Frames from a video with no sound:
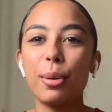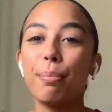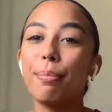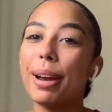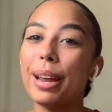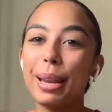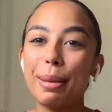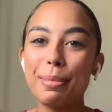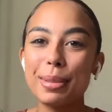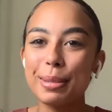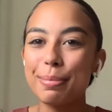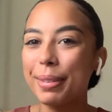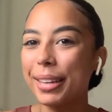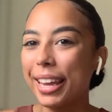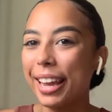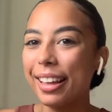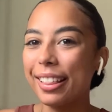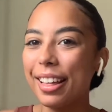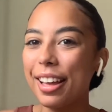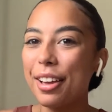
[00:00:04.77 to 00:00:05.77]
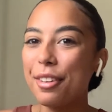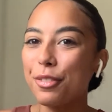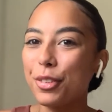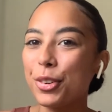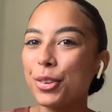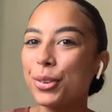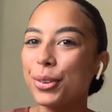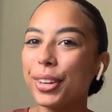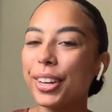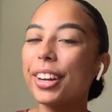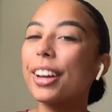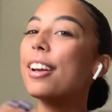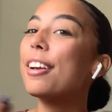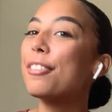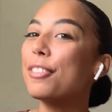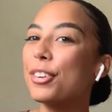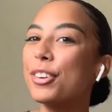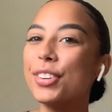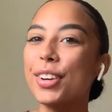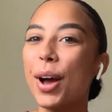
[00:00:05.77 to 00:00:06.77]
My name is Michaela, if you're new here.
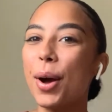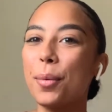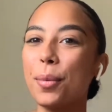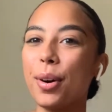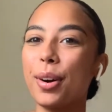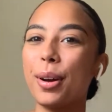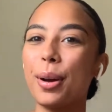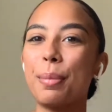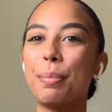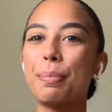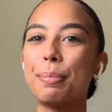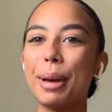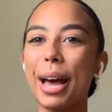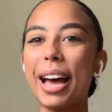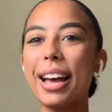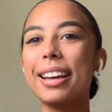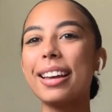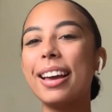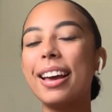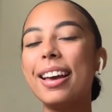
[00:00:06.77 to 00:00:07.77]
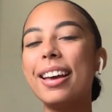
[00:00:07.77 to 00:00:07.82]
If you're not, welcome back.